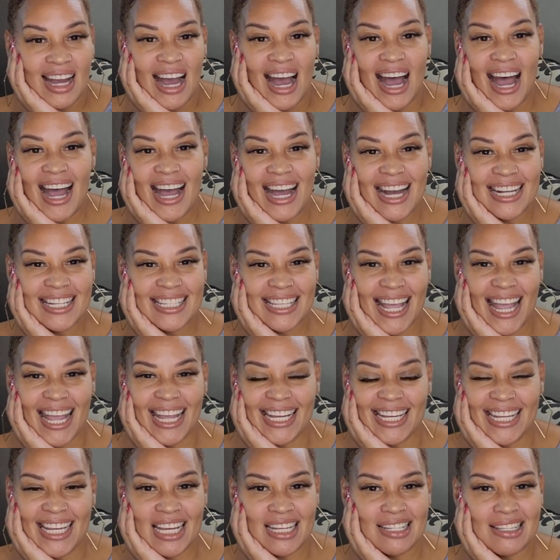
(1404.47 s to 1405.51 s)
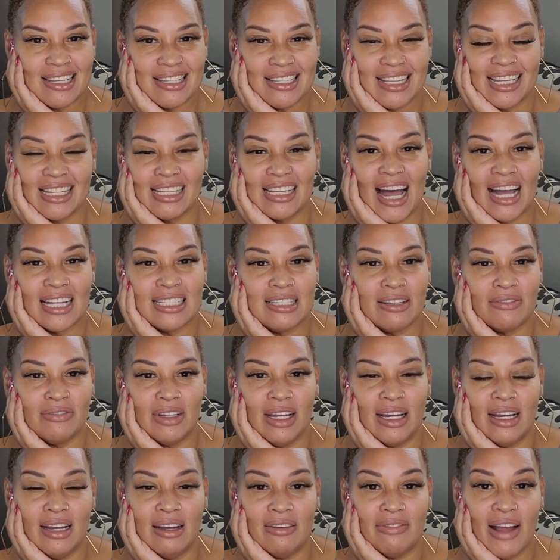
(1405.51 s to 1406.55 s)
Hugs and kisses and lots of
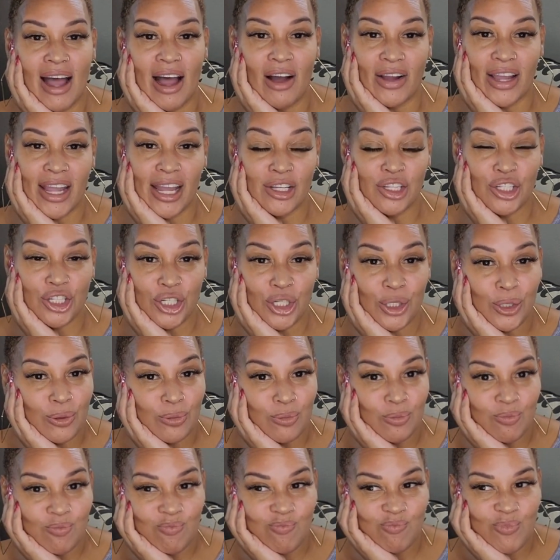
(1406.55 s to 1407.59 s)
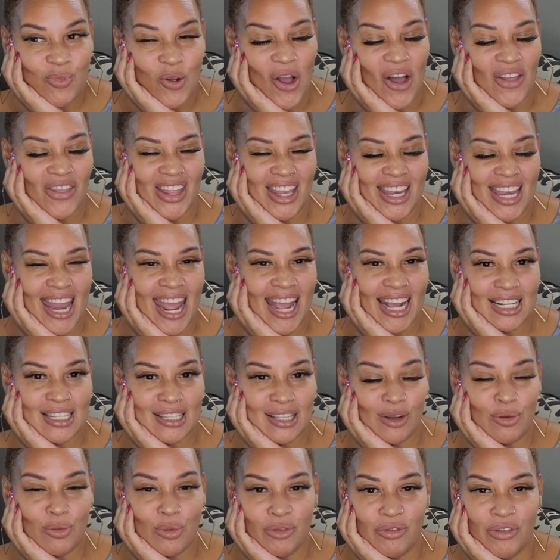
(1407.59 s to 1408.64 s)
love. I'll catch you on the next
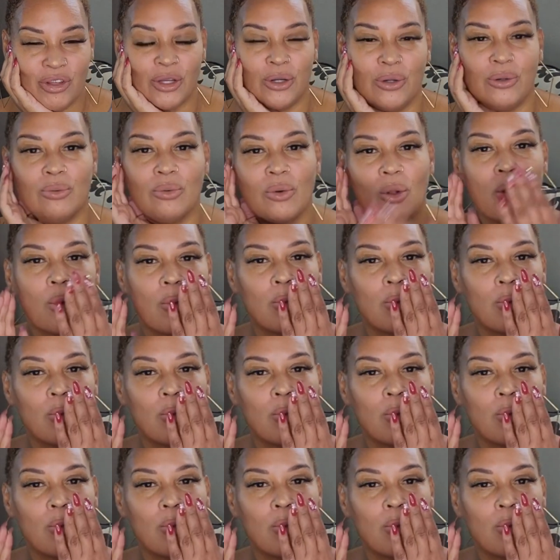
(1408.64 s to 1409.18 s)
review.